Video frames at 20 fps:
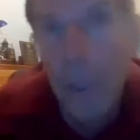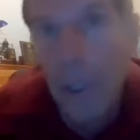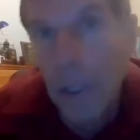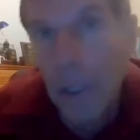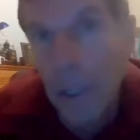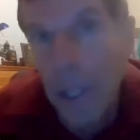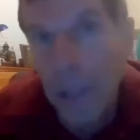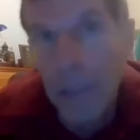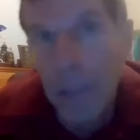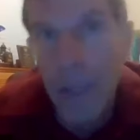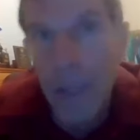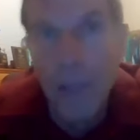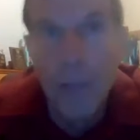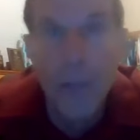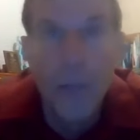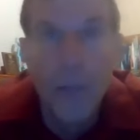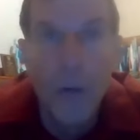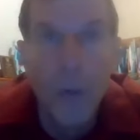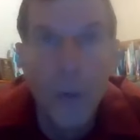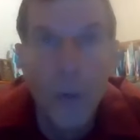claim gets
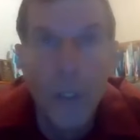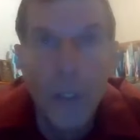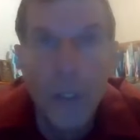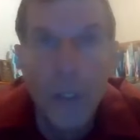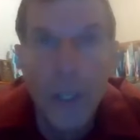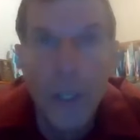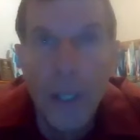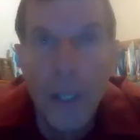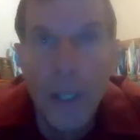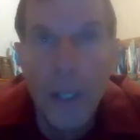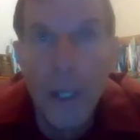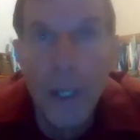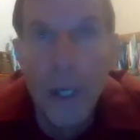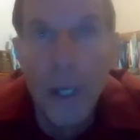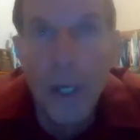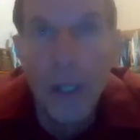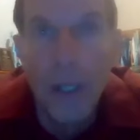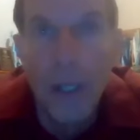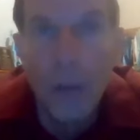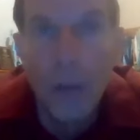forwarded
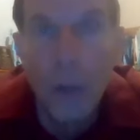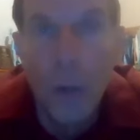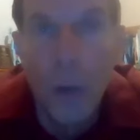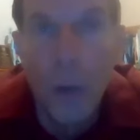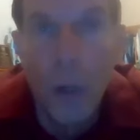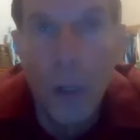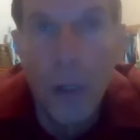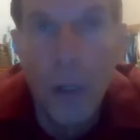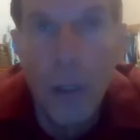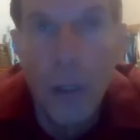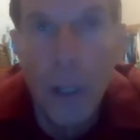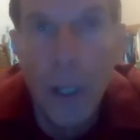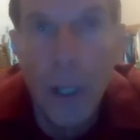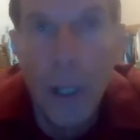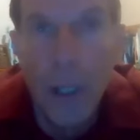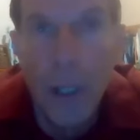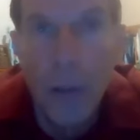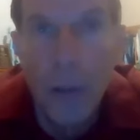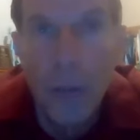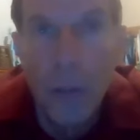to our
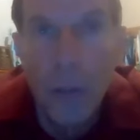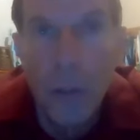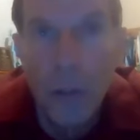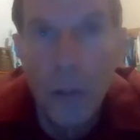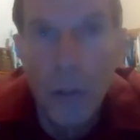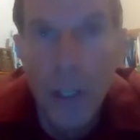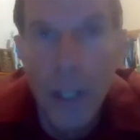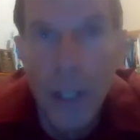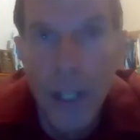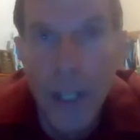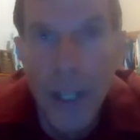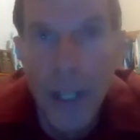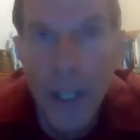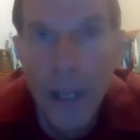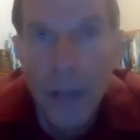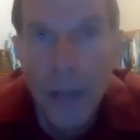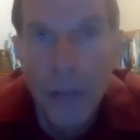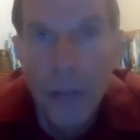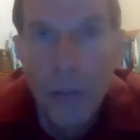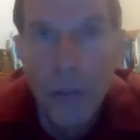
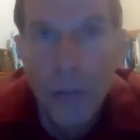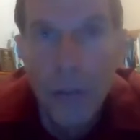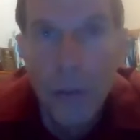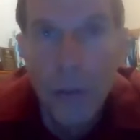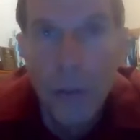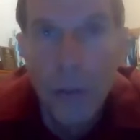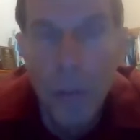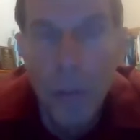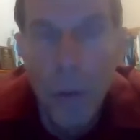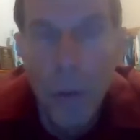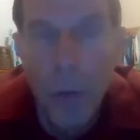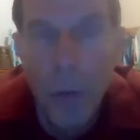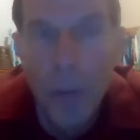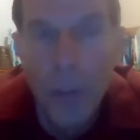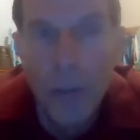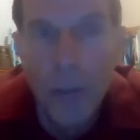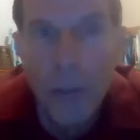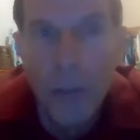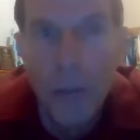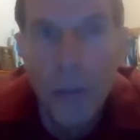DDS,
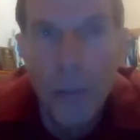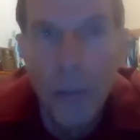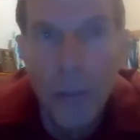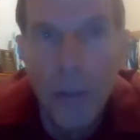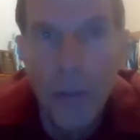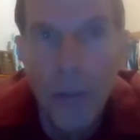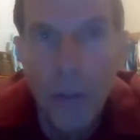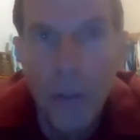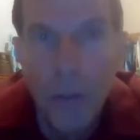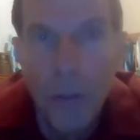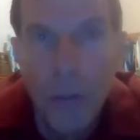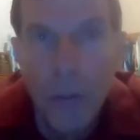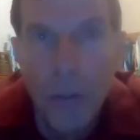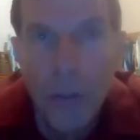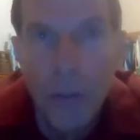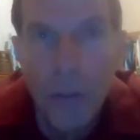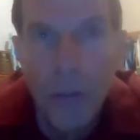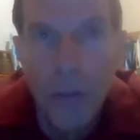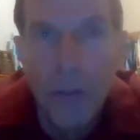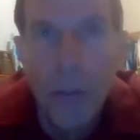Department of Disability
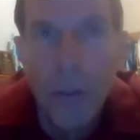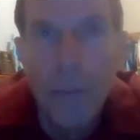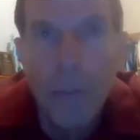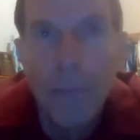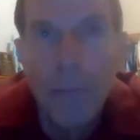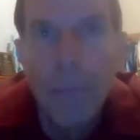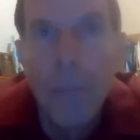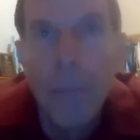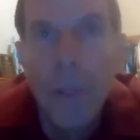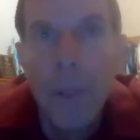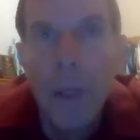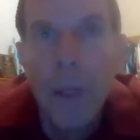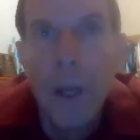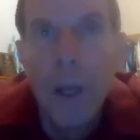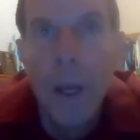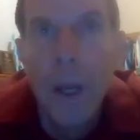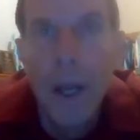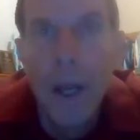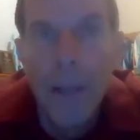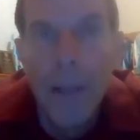Services,
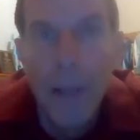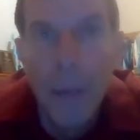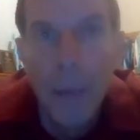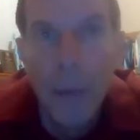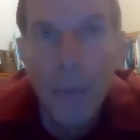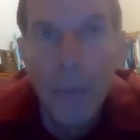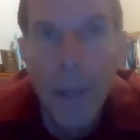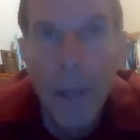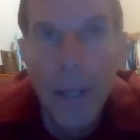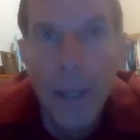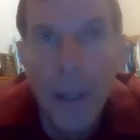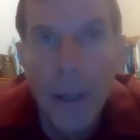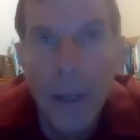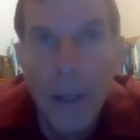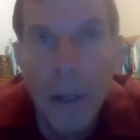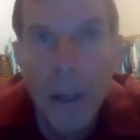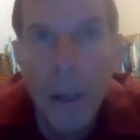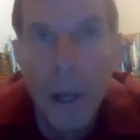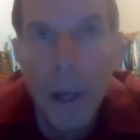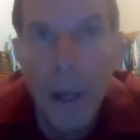and they would make
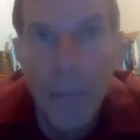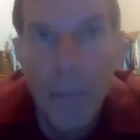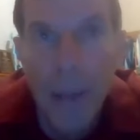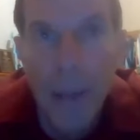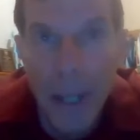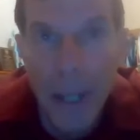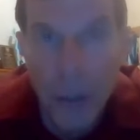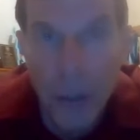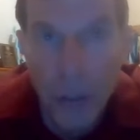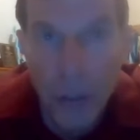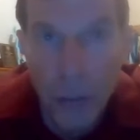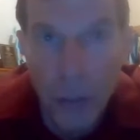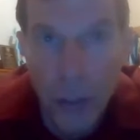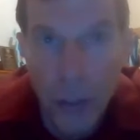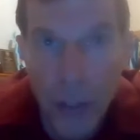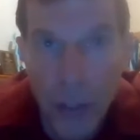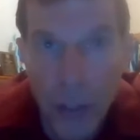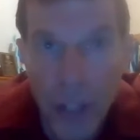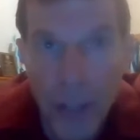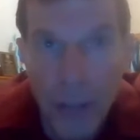a medical
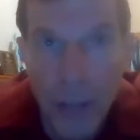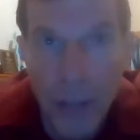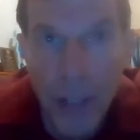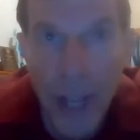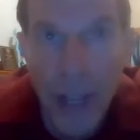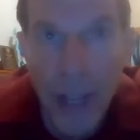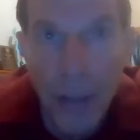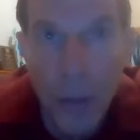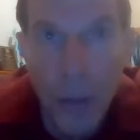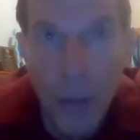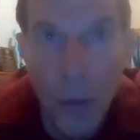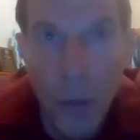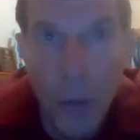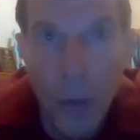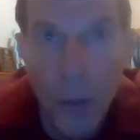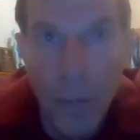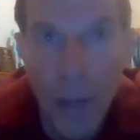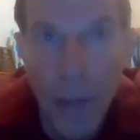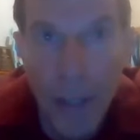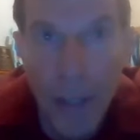decision after gathering all
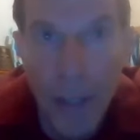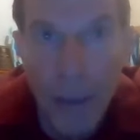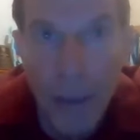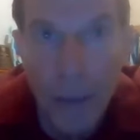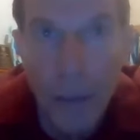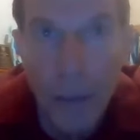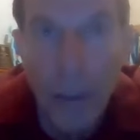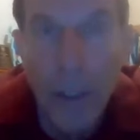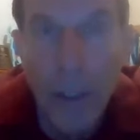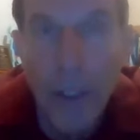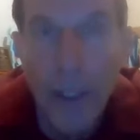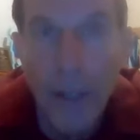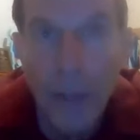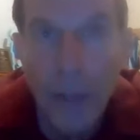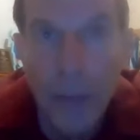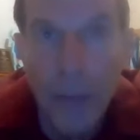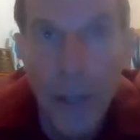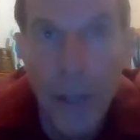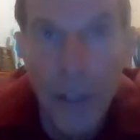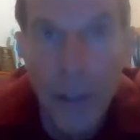the medical
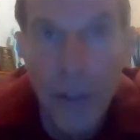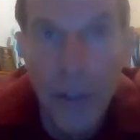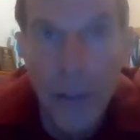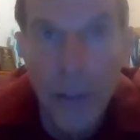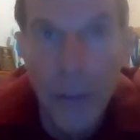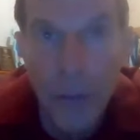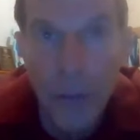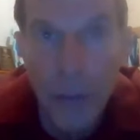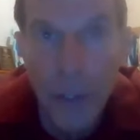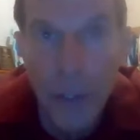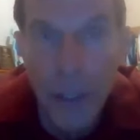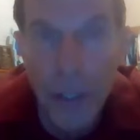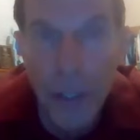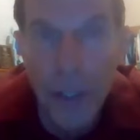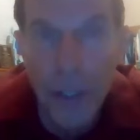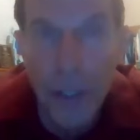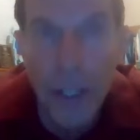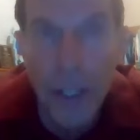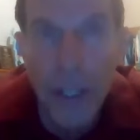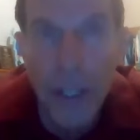information that's needed.